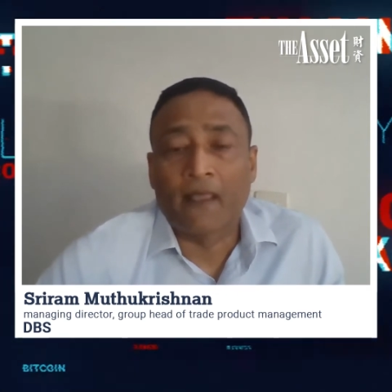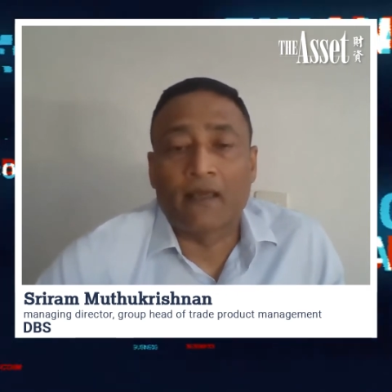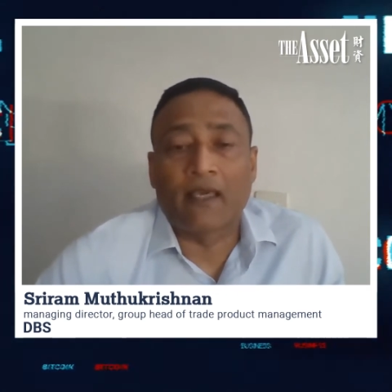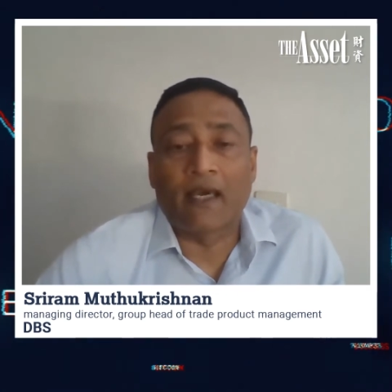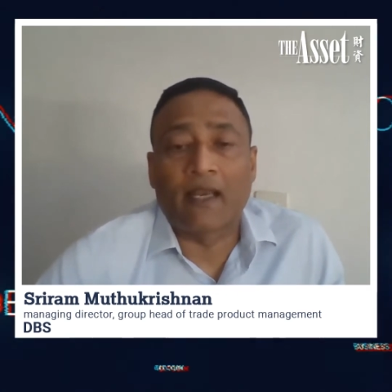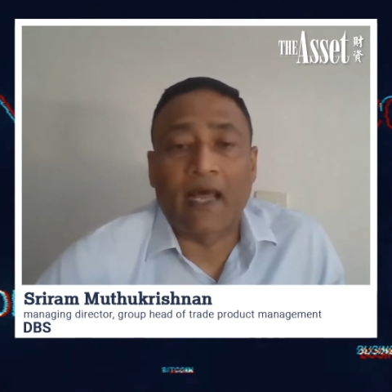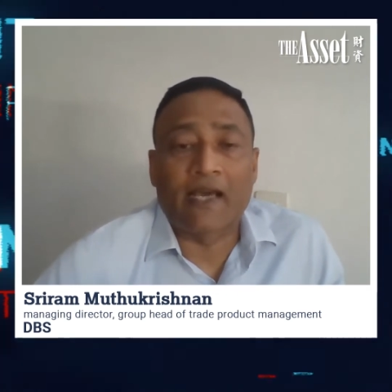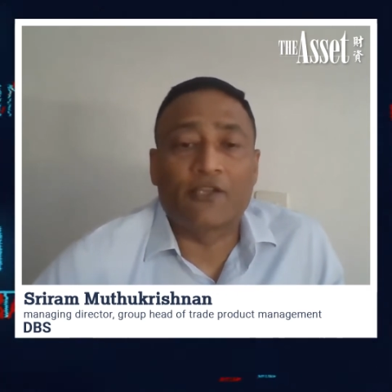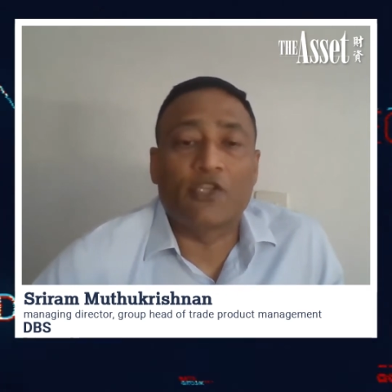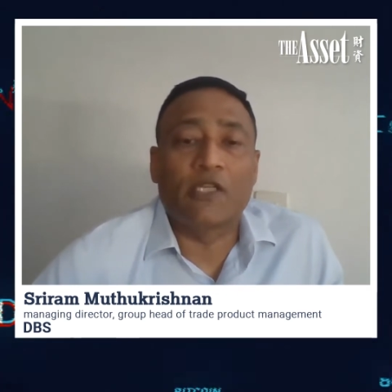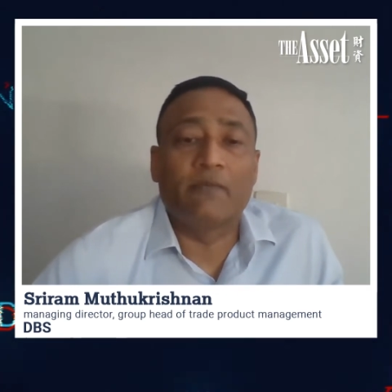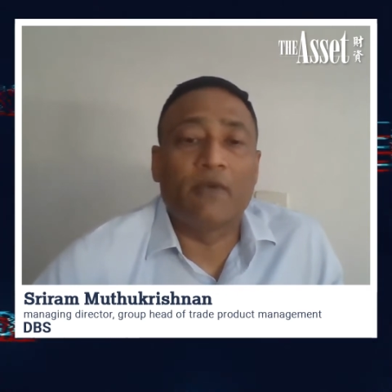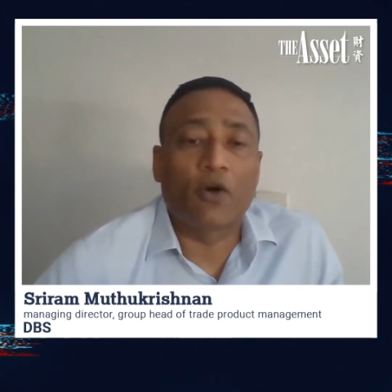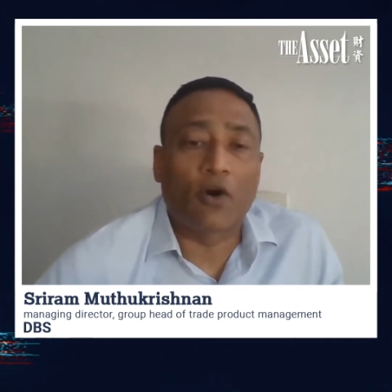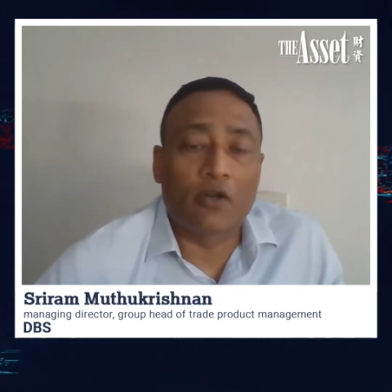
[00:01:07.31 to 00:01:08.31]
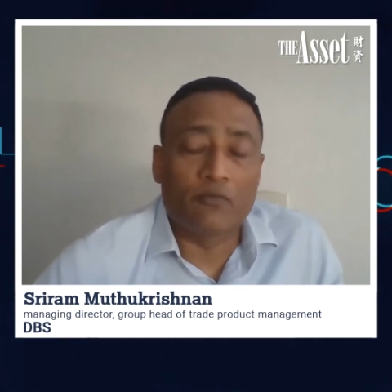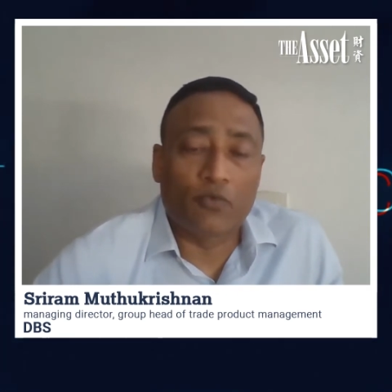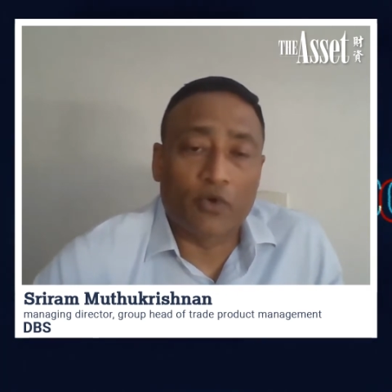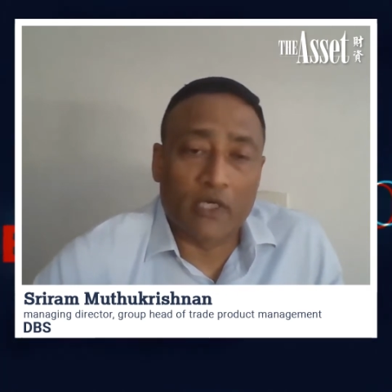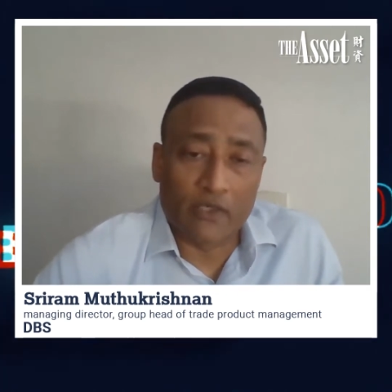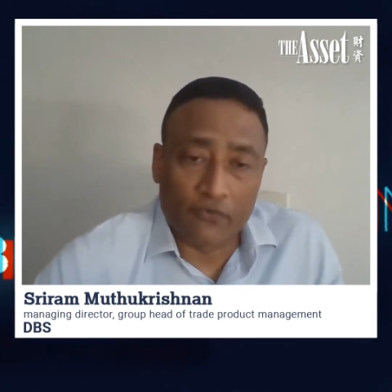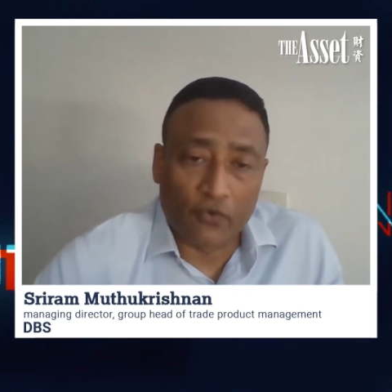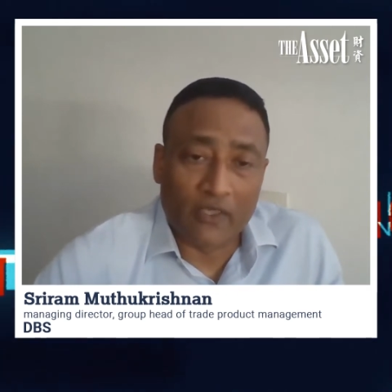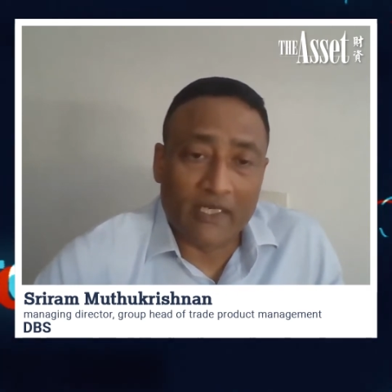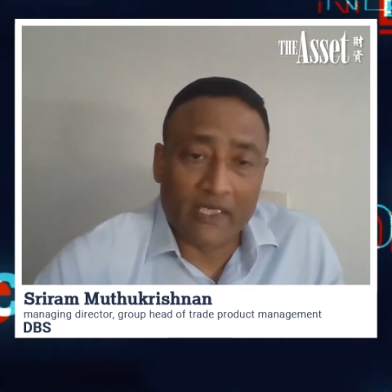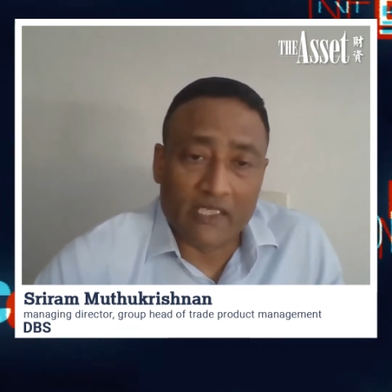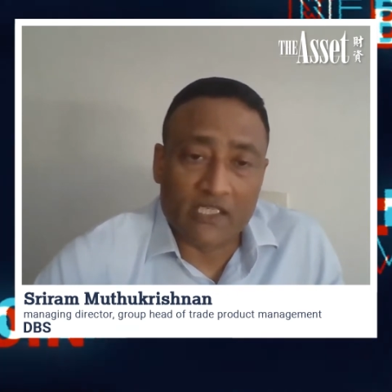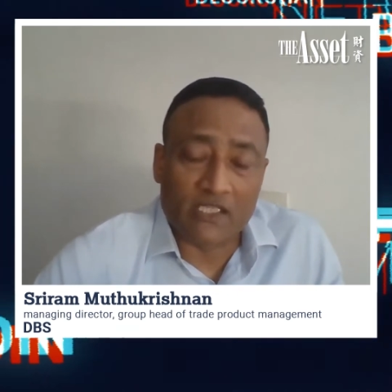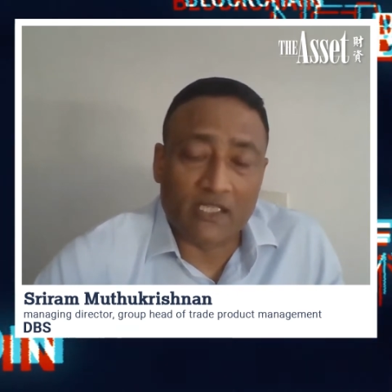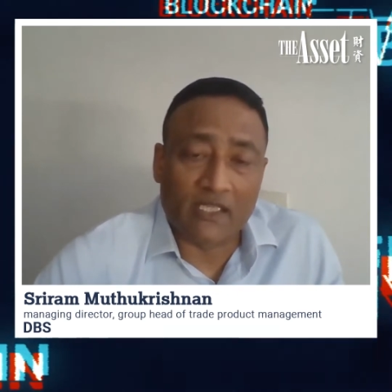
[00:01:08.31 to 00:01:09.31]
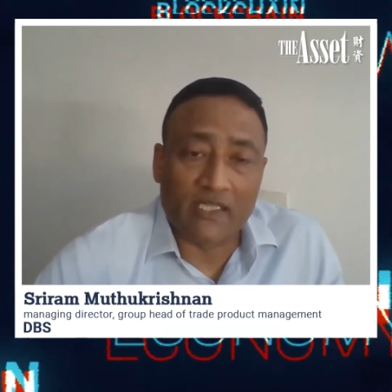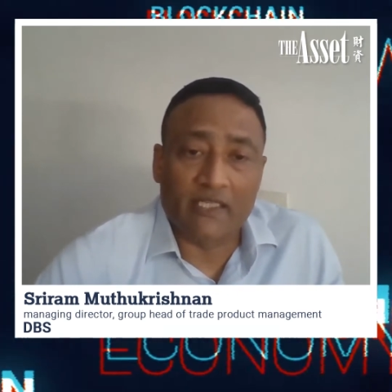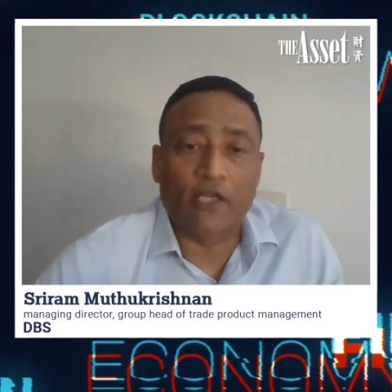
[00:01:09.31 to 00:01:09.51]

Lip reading: can actually be onboarded fully digitally.